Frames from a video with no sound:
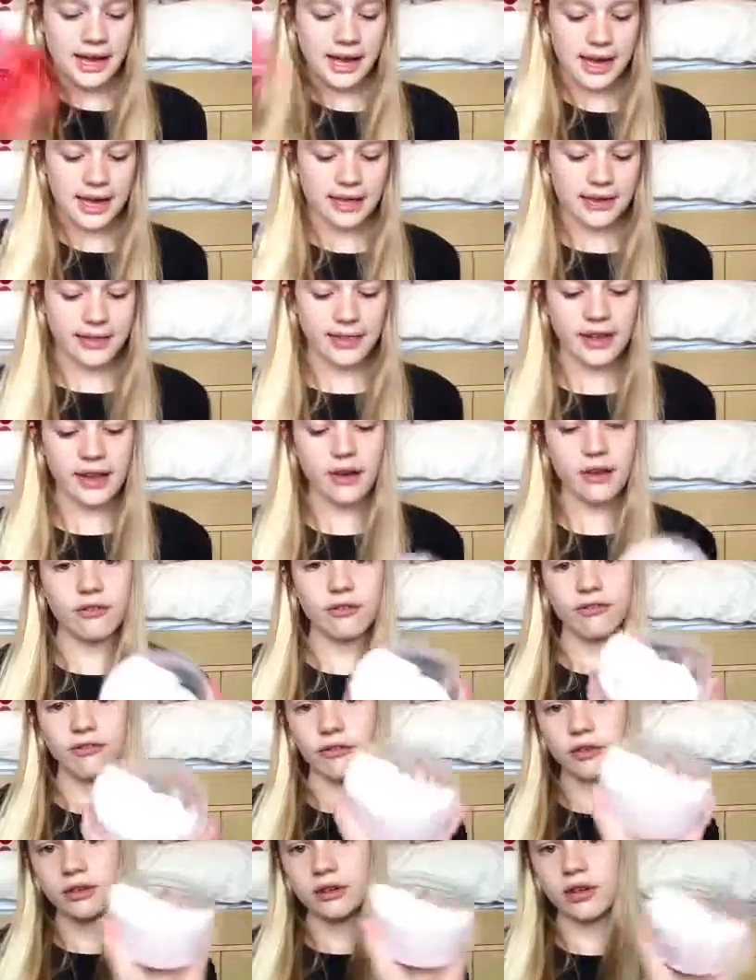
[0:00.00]
And they're not
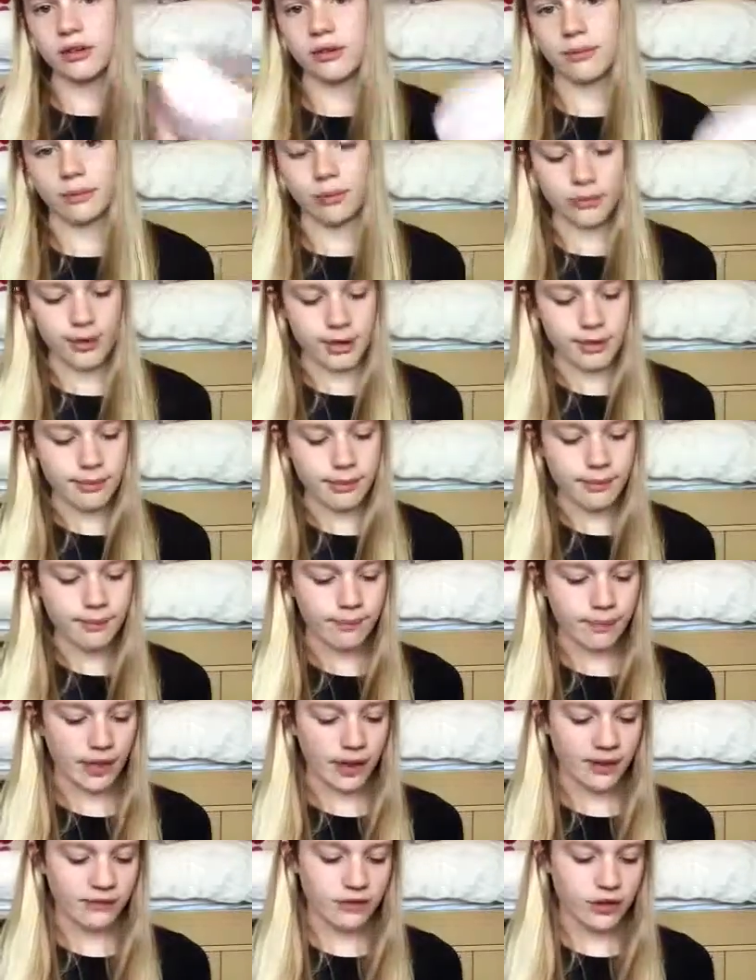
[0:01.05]
full to the brim.
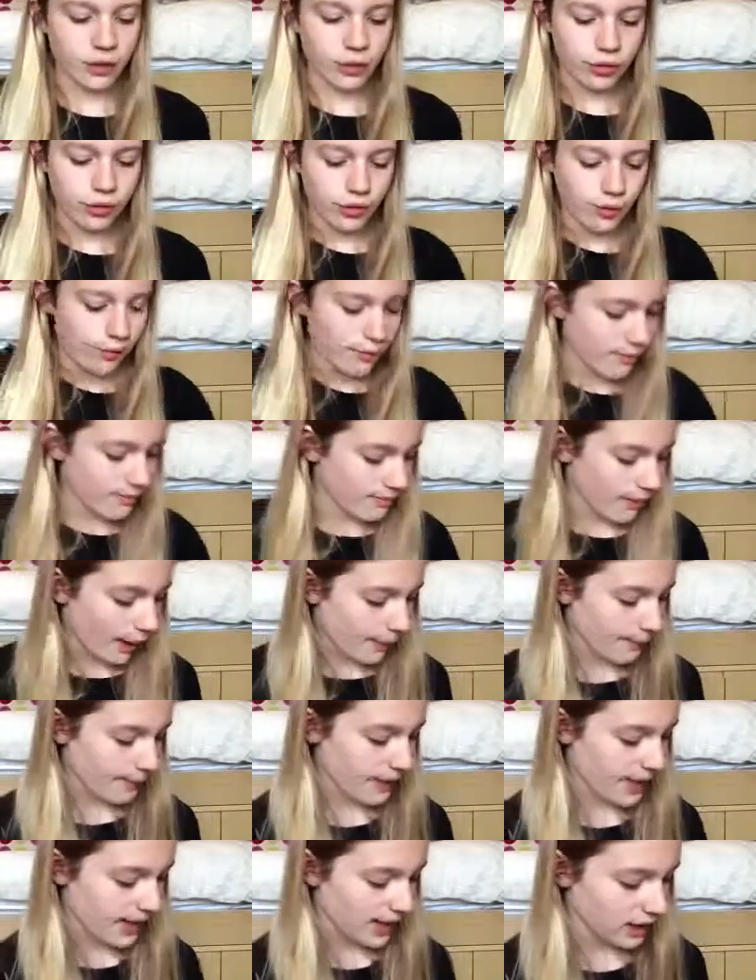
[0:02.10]
I've used them a
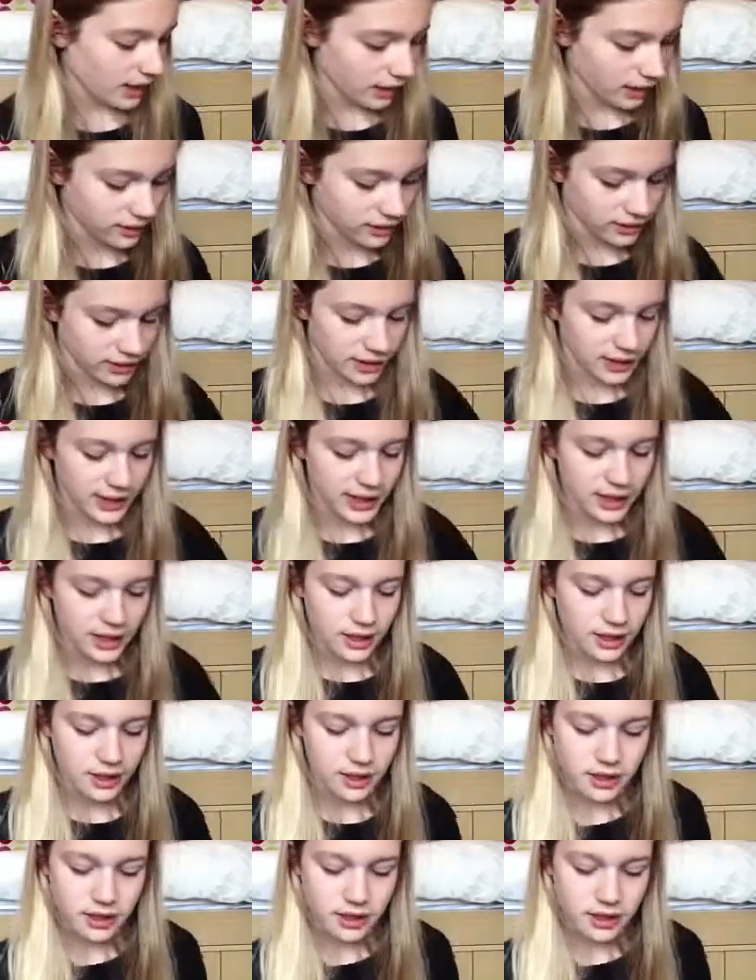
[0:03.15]
bit last night.